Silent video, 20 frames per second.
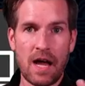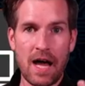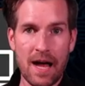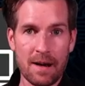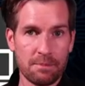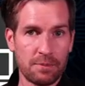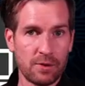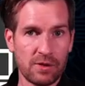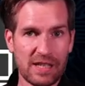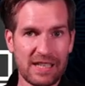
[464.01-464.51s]

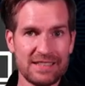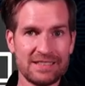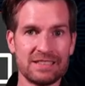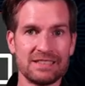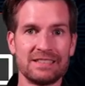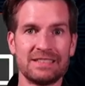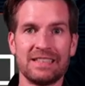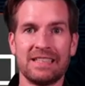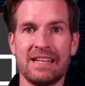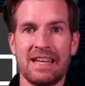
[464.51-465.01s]

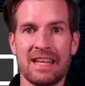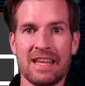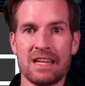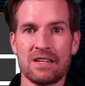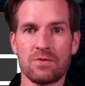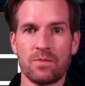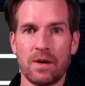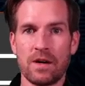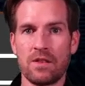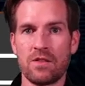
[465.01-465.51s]
operations in
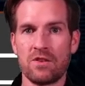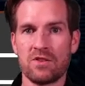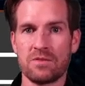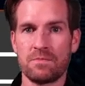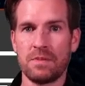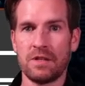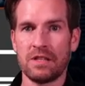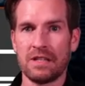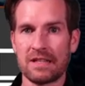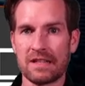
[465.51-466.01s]
each one of those
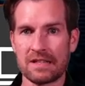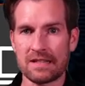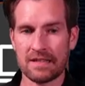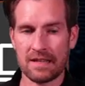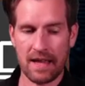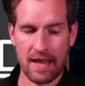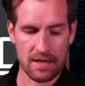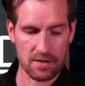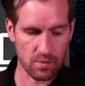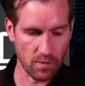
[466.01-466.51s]
buildings
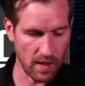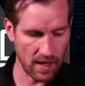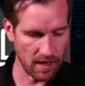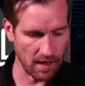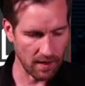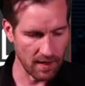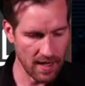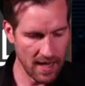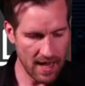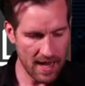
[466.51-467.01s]
as
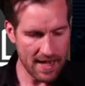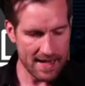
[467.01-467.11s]
well.